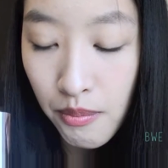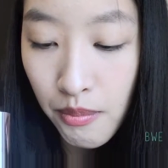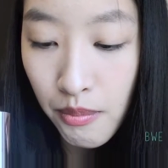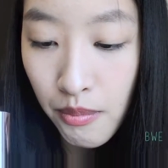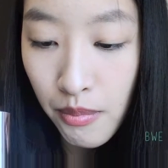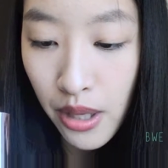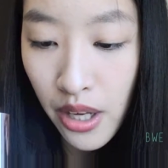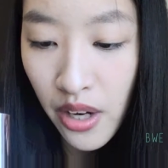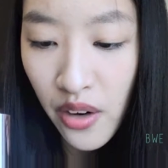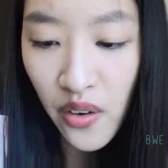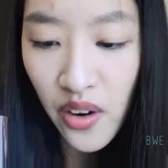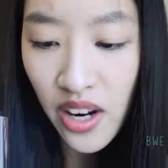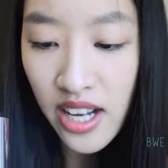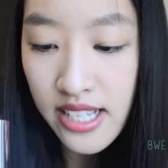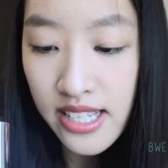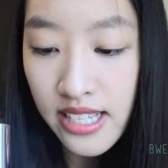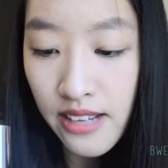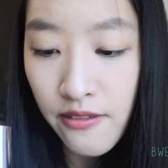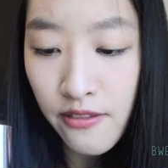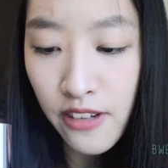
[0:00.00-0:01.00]
mira,
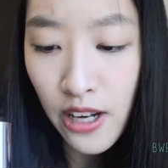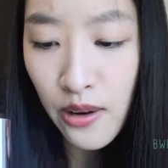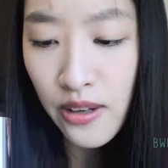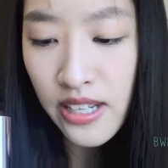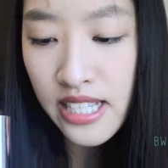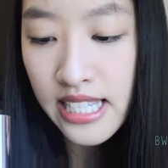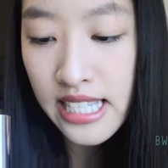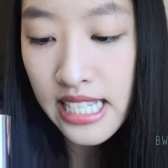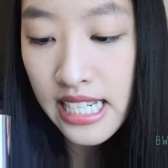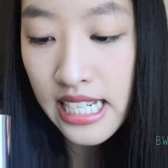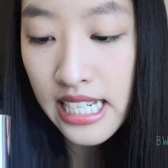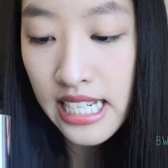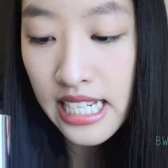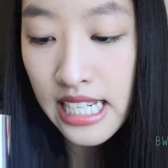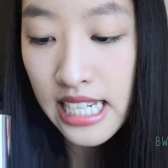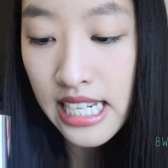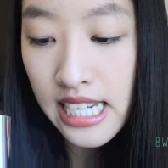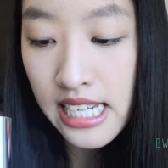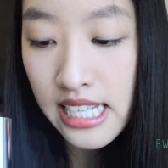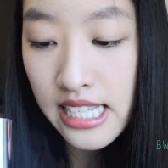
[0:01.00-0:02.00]
sunflower seed,
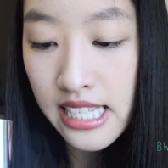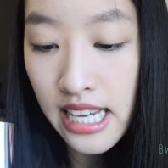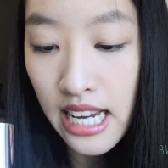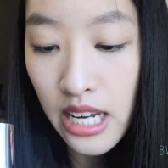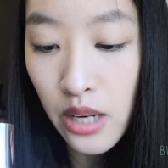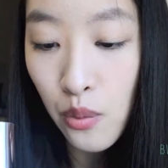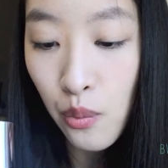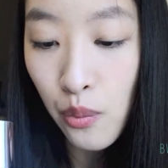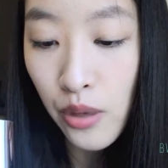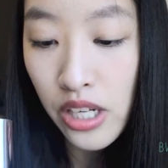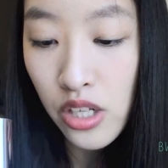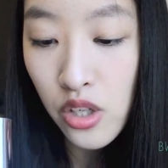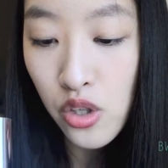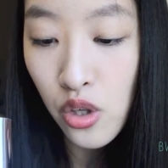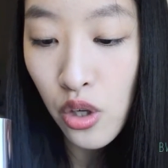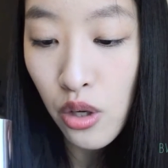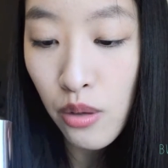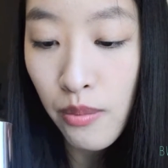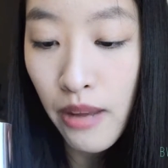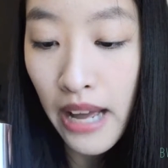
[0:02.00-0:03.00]
yeast, and wheat
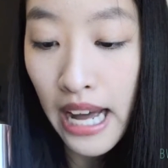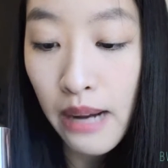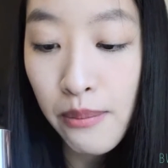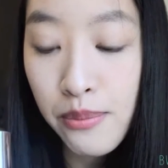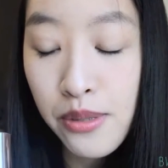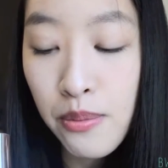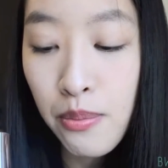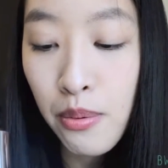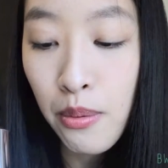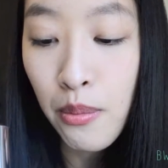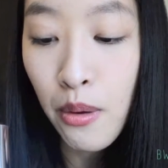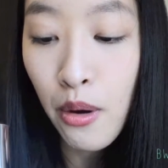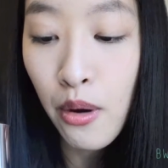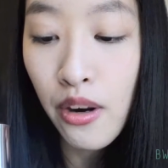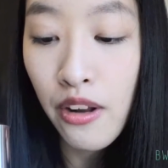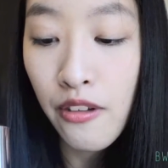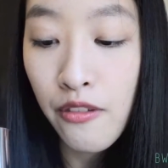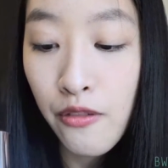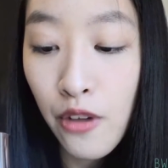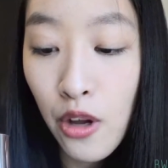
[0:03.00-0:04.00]
germ help to
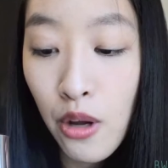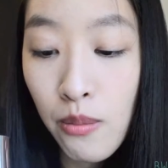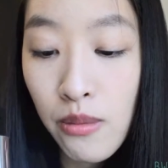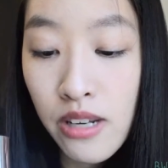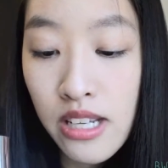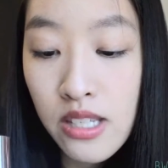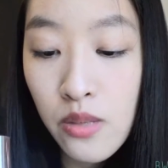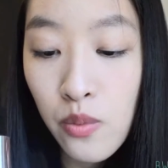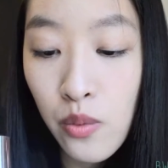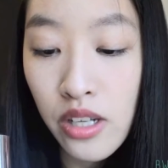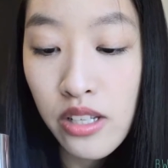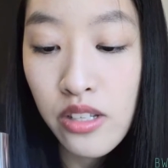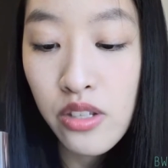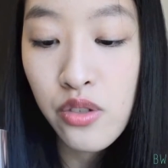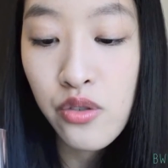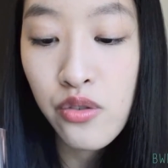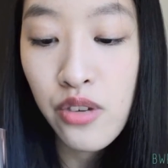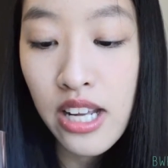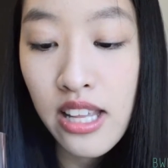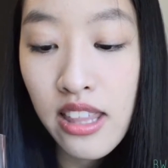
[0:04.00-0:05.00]
promote a firmness while
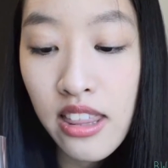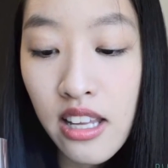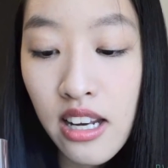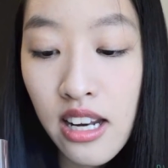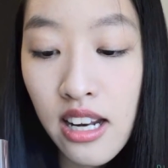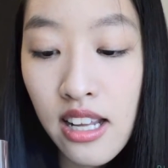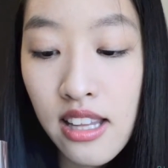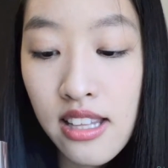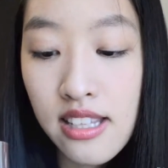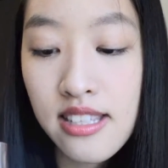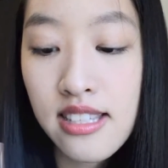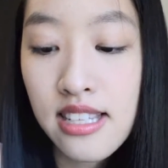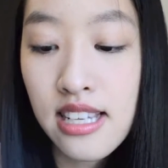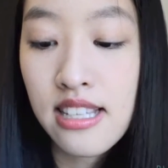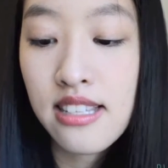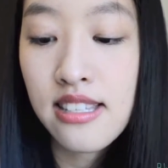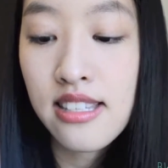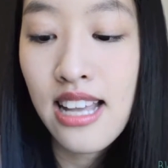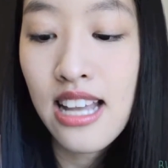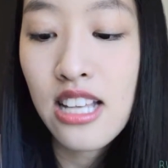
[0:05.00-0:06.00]
strengthening the
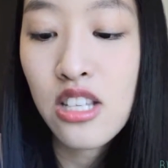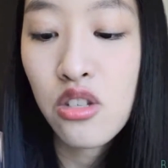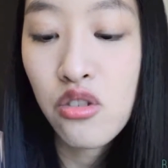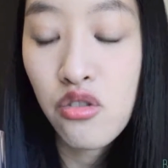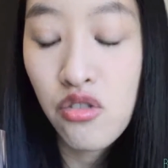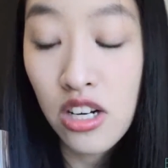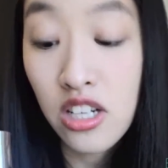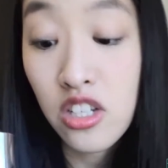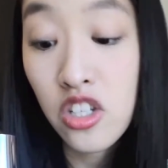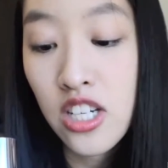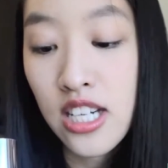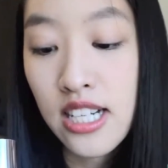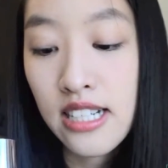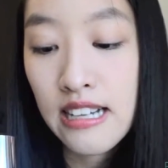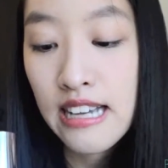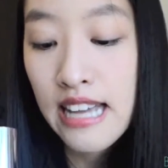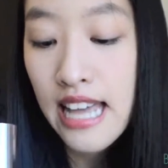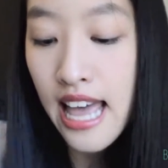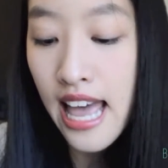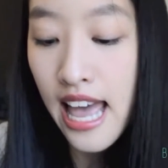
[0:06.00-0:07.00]
skin's structure.
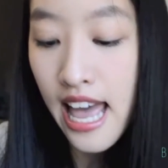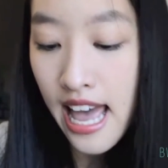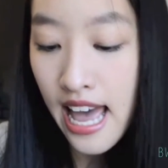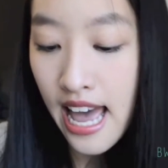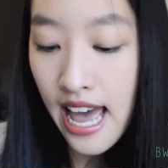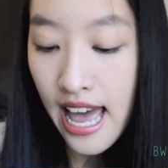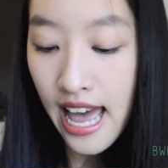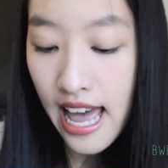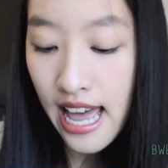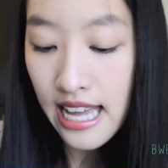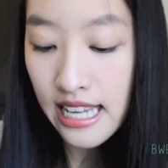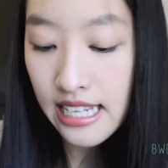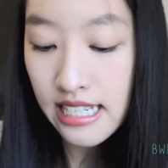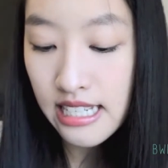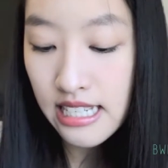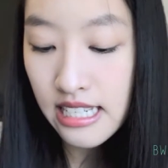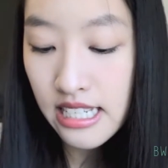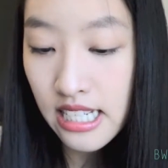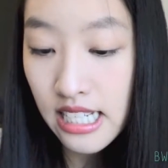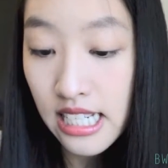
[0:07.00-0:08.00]

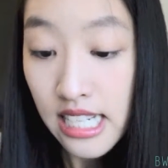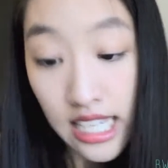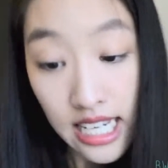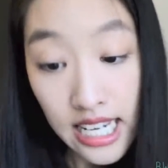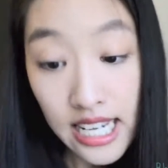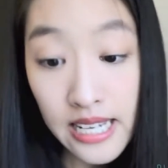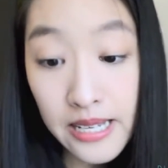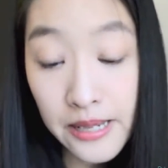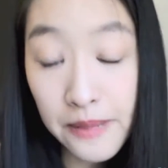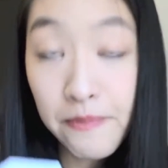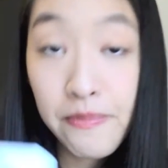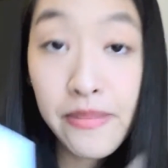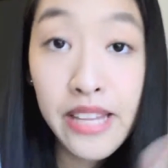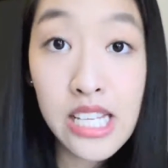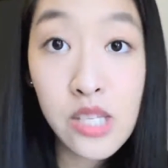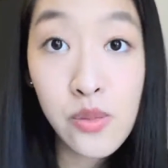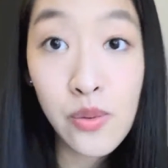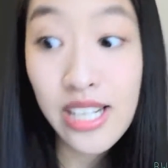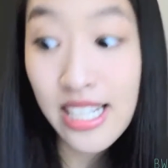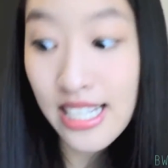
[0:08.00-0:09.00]
And yeah,
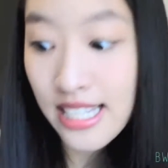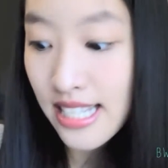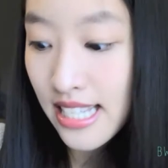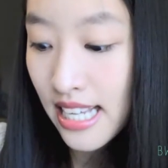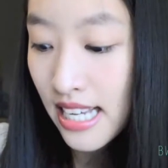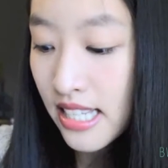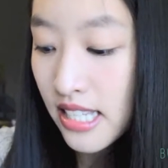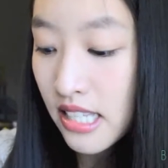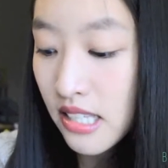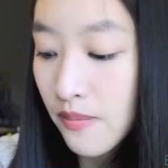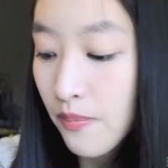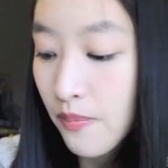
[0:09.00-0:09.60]
that's what it says.